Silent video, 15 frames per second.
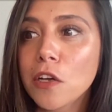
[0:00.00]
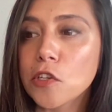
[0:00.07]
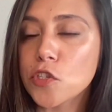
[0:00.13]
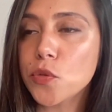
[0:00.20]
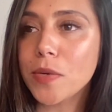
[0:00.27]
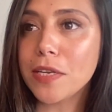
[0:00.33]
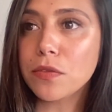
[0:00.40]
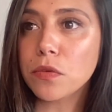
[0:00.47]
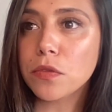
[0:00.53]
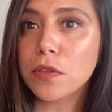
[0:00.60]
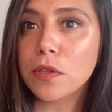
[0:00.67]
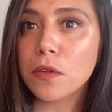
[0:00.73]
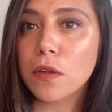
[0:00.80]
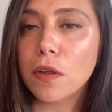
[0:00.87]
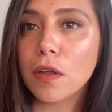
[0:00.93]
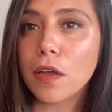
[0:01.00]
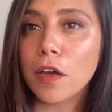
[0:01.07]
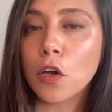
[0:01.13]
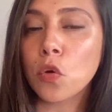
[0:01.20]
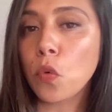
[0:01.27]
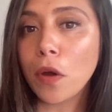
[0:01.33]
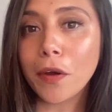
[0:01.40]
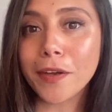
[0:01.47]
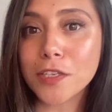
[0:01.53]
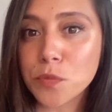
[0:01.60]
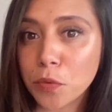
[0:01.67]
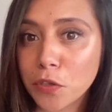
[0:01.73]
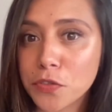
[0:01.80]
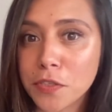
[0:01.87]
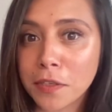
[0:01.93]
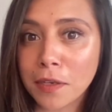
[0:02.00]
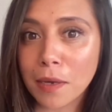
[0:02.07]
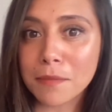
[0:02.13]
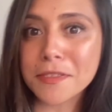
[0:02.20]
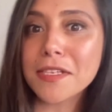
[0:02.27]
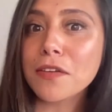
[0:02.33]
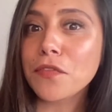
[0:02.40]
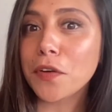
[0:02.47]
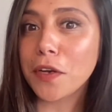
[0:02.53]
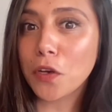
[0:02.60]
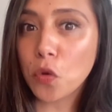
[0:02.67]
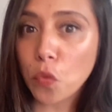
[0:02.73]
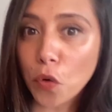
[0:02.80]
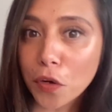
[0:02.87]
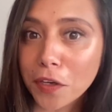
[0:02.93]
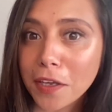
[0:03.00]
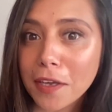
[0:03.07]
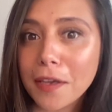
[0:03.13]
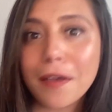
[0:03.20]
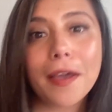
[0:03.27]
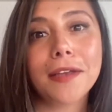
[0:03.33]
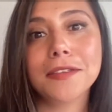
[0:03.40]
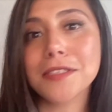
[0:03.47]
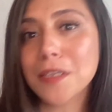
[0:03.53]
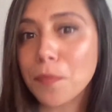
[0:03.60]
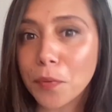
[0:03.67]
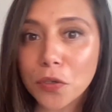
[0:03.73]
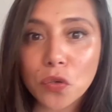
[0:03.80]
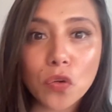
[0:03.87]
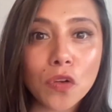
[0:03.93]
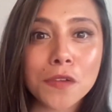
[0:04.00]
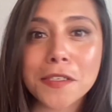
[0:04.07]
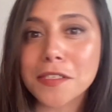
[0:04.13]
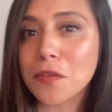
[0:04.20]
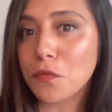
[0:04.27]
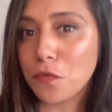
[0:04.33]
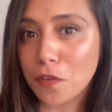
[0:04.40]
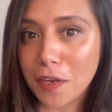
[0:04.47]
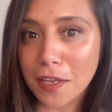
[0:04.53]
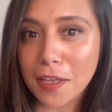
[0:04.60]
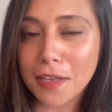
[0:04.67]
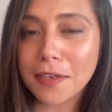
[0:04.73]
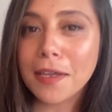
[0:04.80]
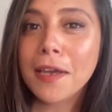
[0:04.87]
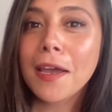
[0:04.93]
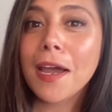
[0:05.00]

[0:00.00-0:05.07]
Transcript: So either the Aquarius person comes in very quirky, atypical, doesn't fit in.